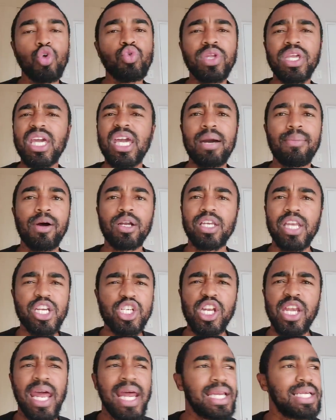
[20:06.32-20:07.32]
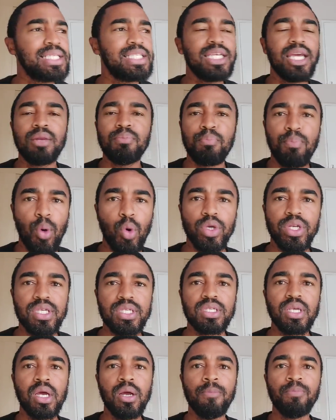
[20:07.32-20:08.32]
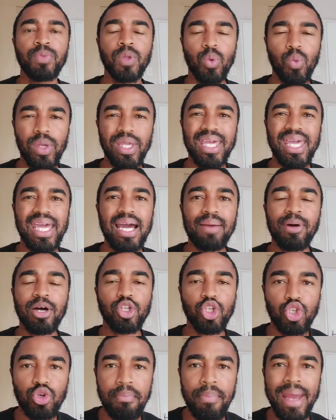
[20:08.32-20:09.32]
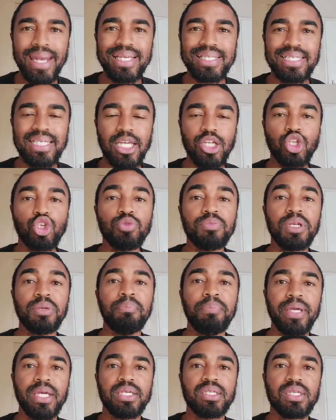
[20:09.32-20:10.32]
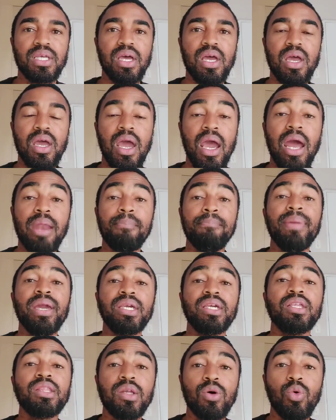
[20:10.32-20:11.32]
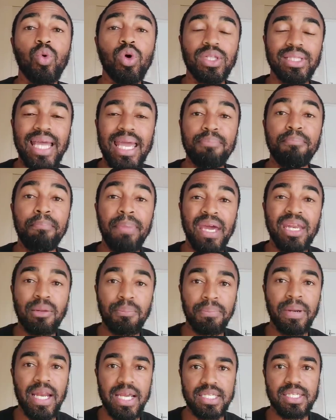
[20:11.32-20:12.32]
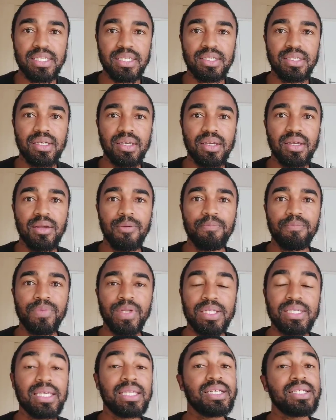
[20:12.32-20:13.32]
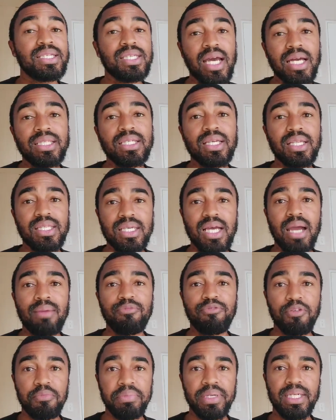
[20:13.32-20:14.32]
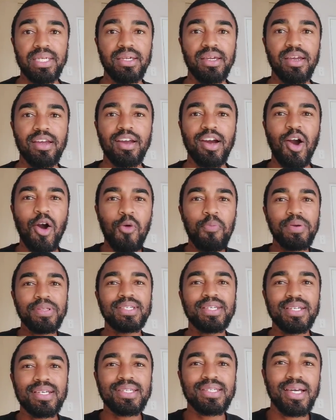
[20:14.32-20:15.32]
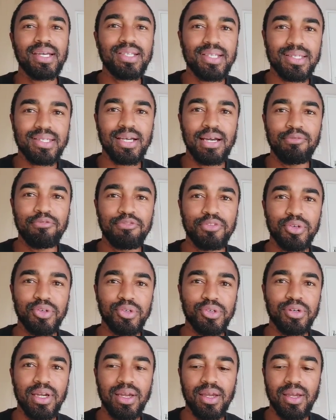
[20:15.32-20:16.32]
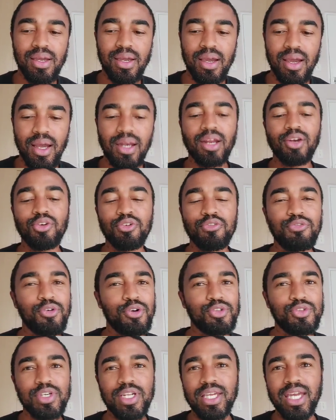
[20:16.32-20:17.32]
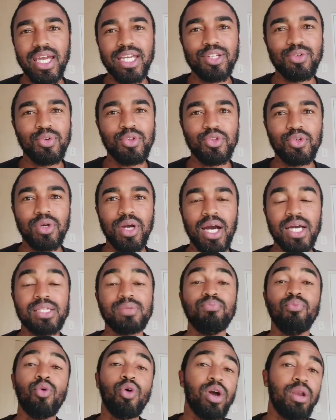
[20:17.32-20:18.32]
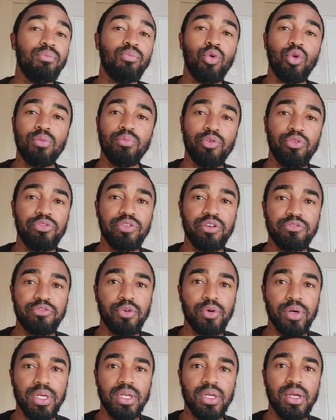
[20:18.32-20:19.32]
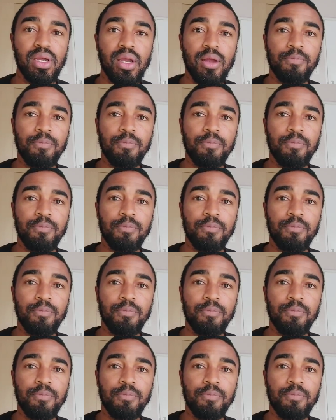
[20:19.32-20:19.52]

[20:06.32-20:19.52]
don't care about nationality and borders. We care about humanity and human beings and making the world a better place. It's an exciting time for me. I hope it's an exciting time for you. And I look forward to engaging with you guys more and more moving forward.